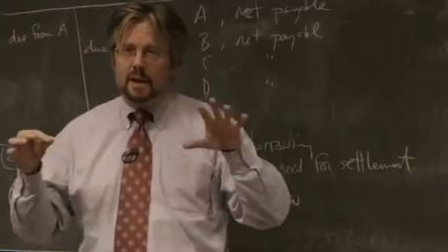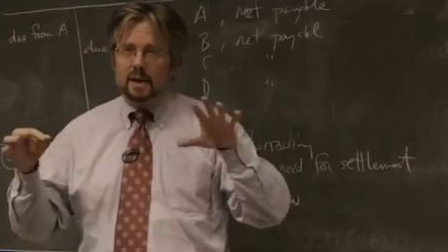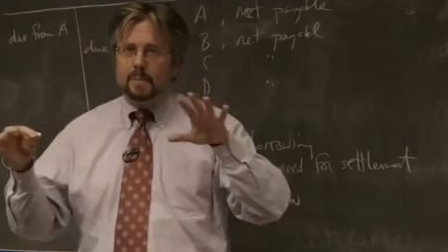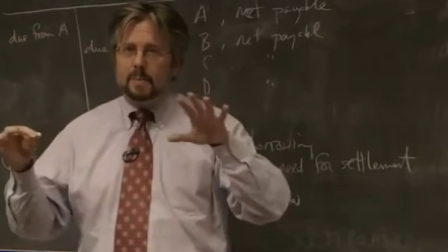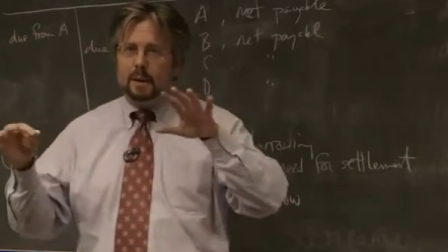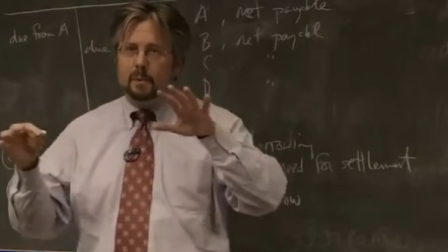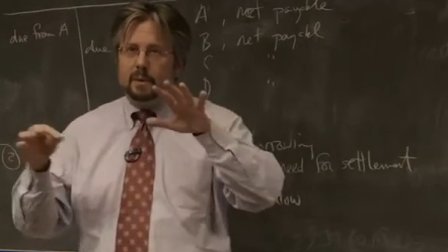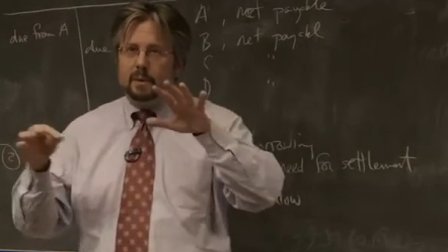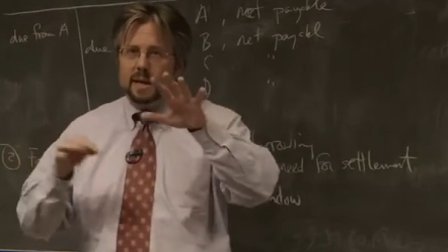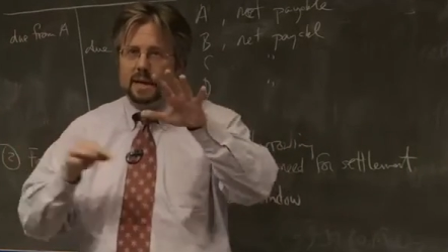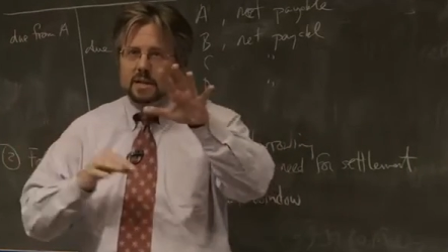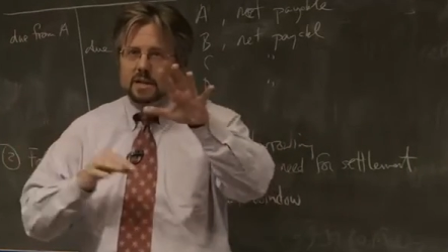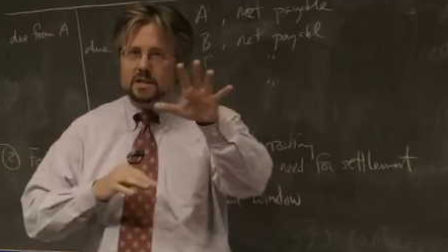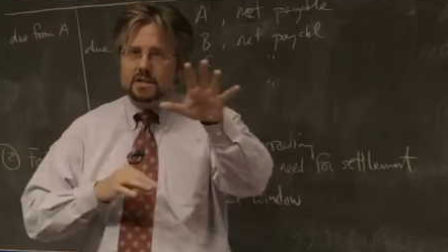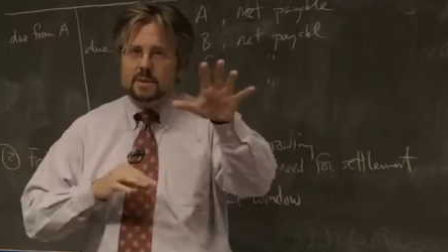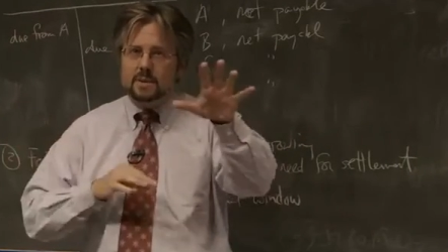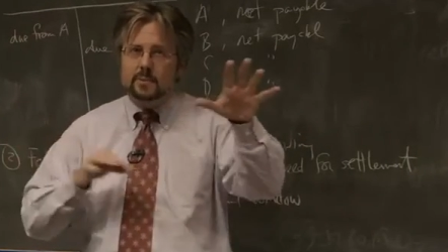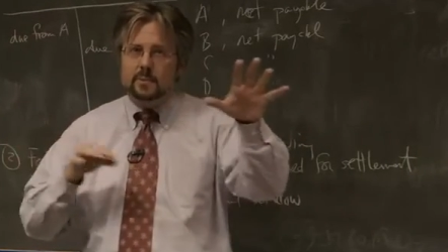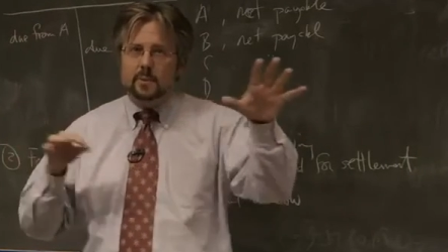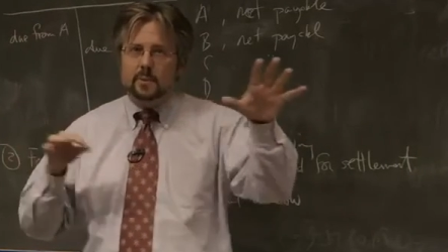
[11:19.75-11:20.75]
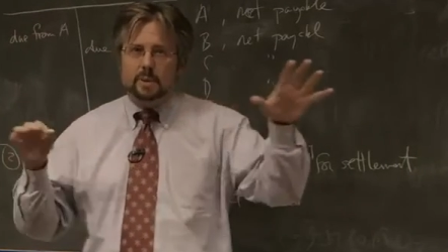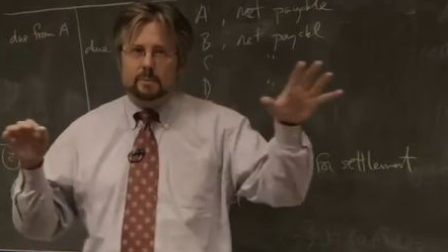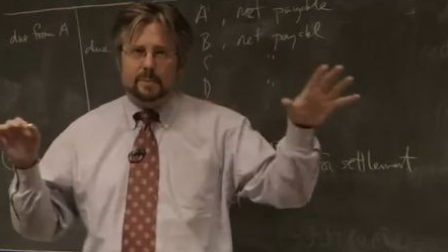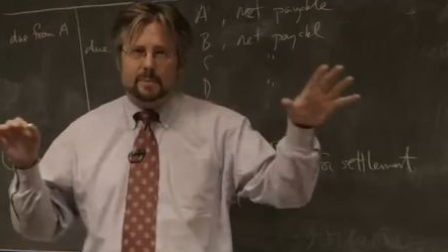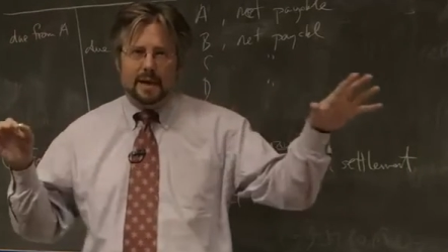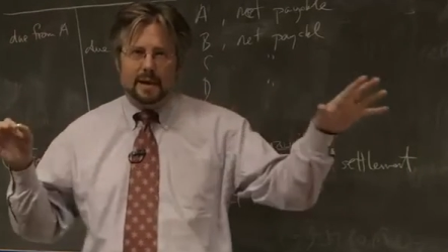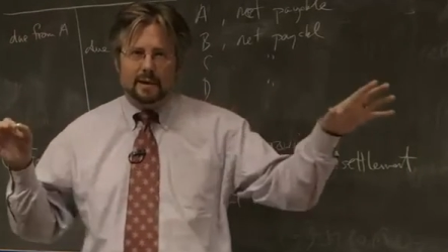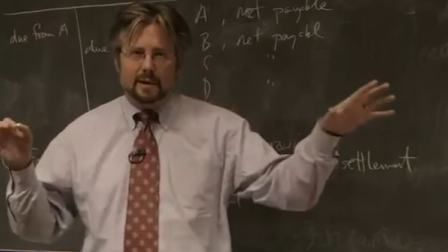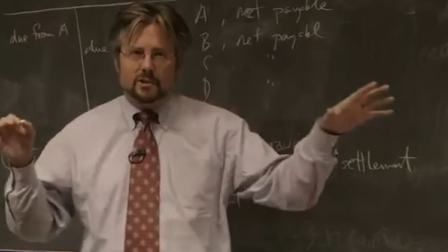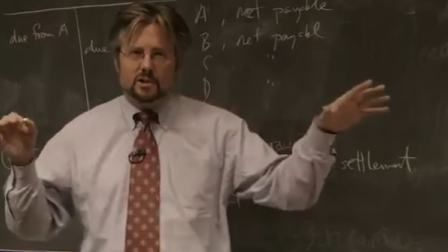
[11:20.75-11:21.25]
about relationships between
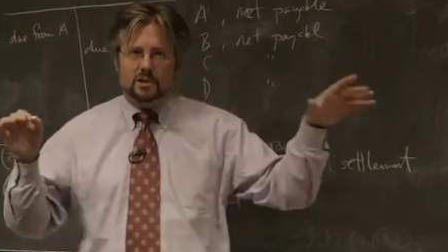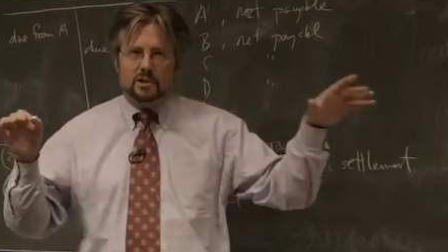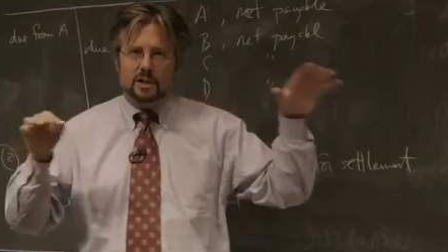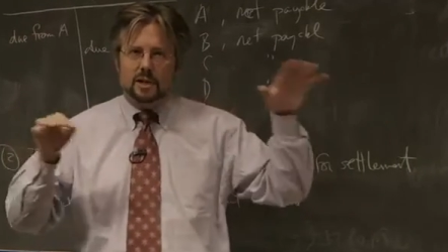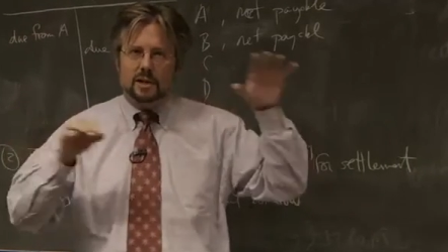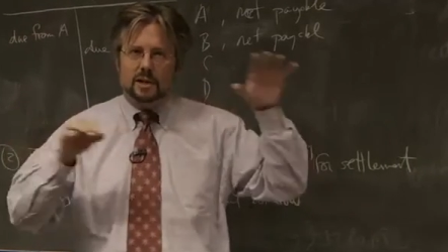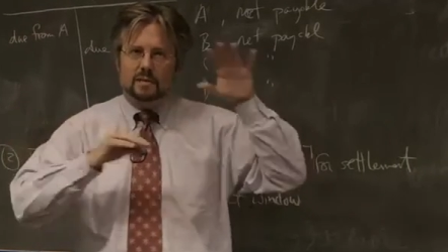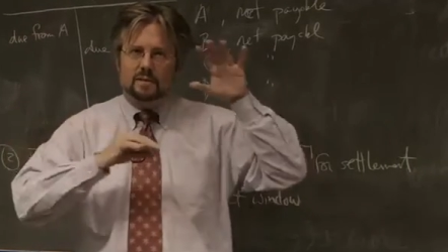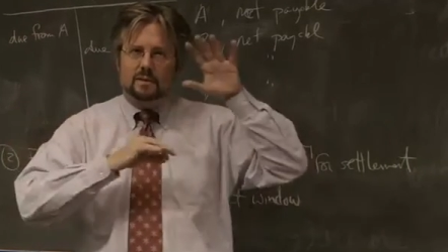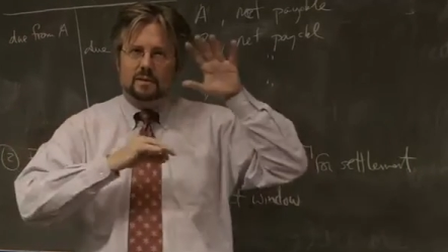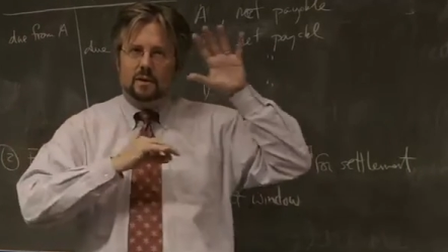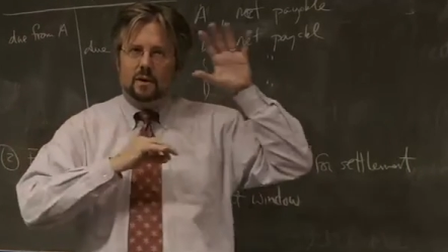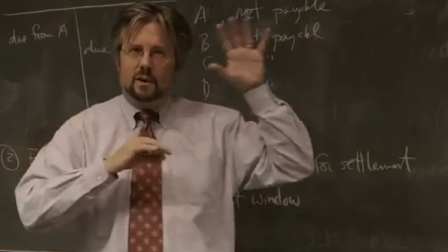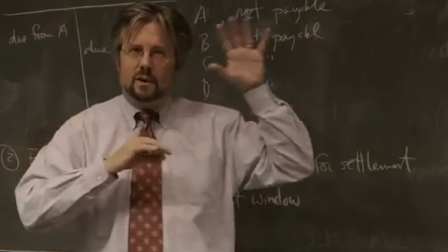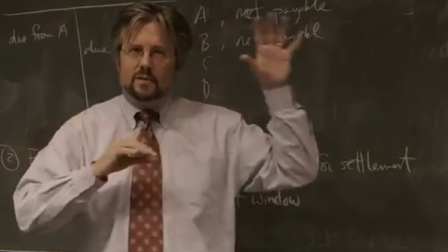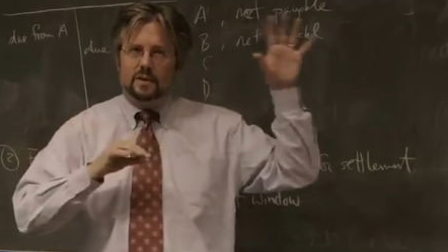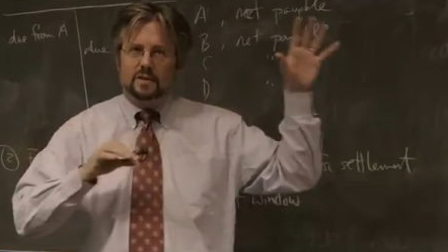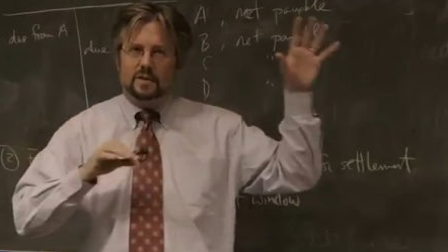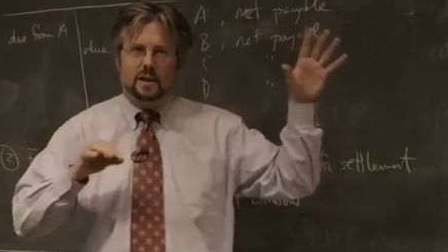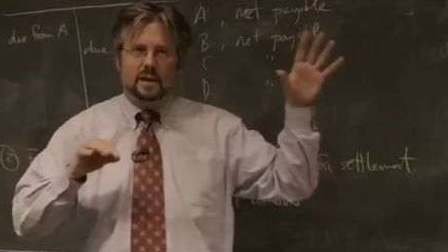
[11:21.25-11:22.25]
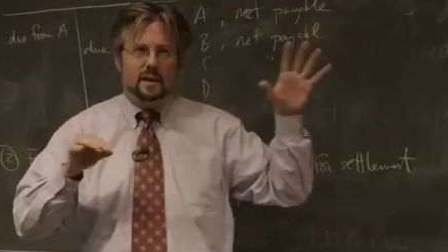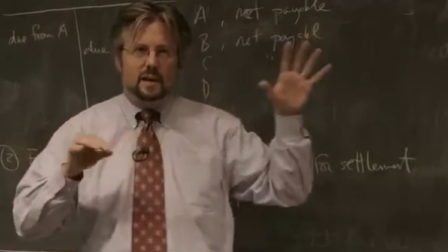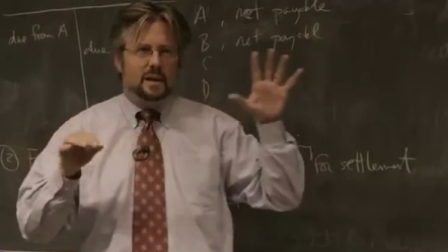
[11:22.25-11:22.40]
balance sheets and all of this.